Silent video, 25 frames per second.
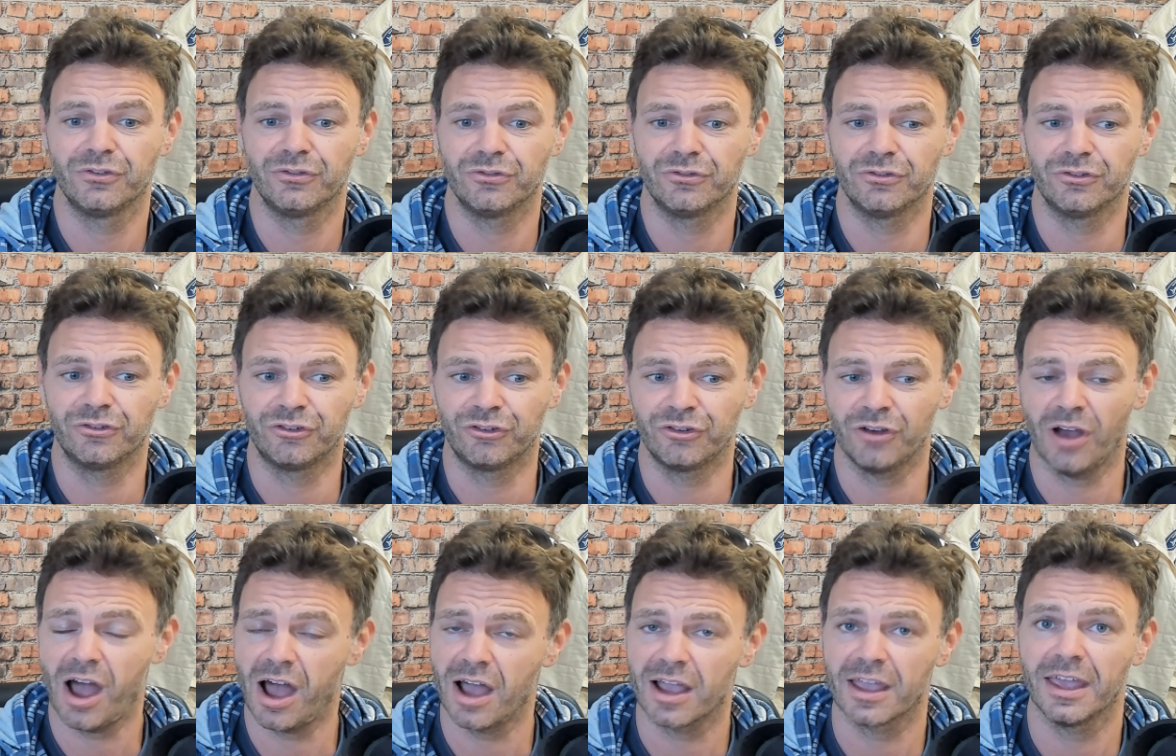
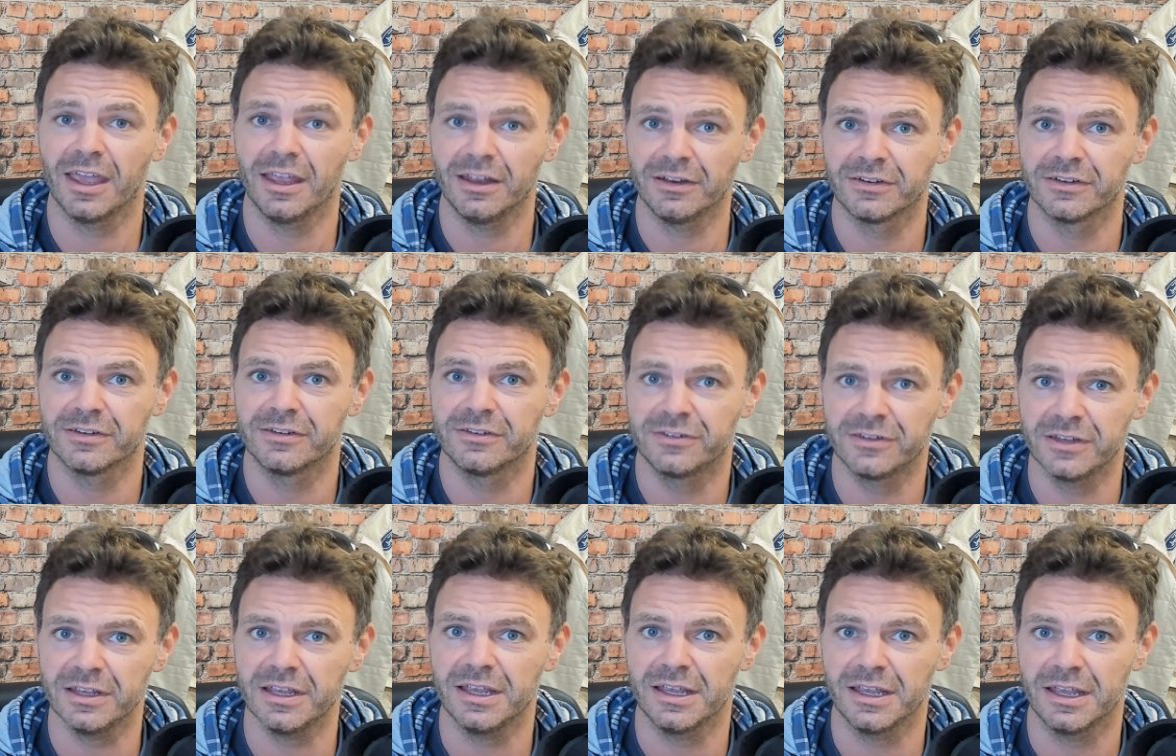shocking to
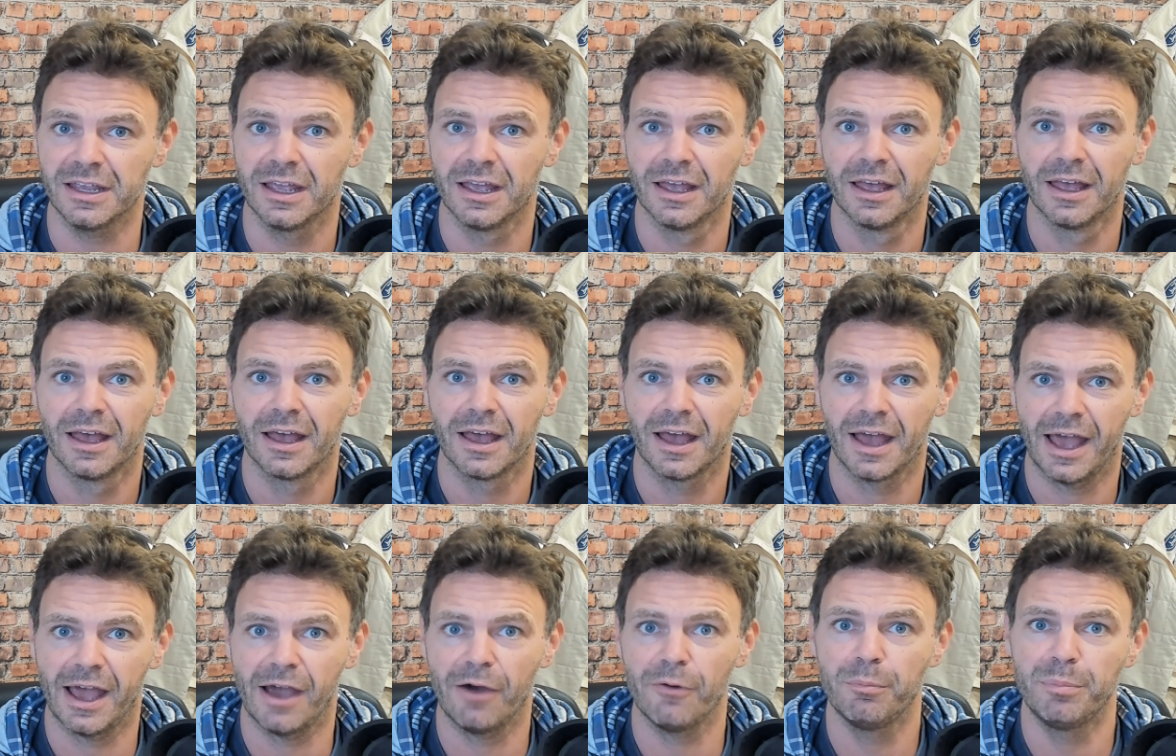see
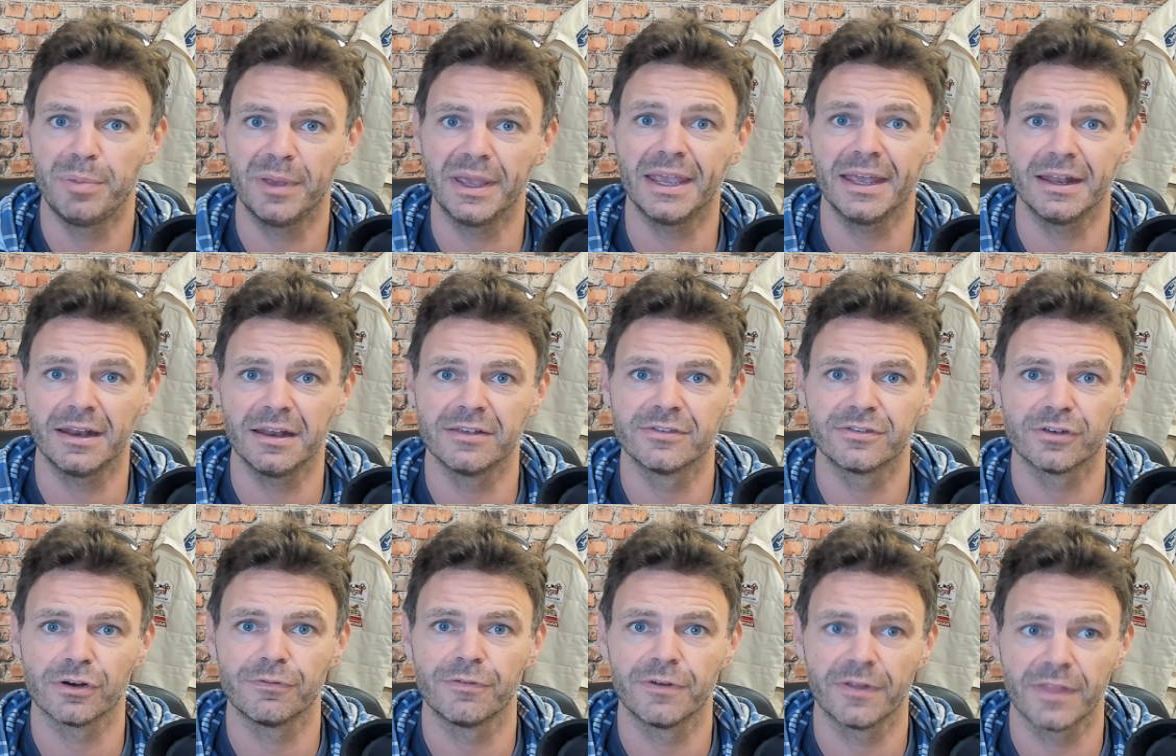how big it is
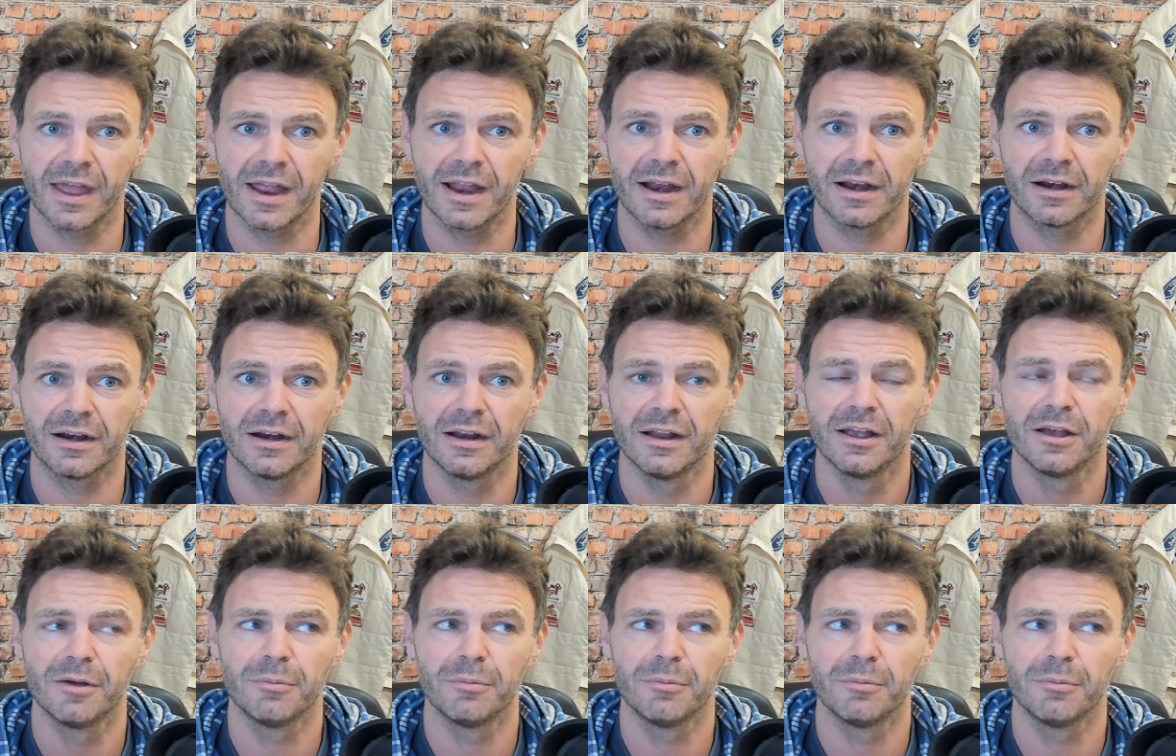over there.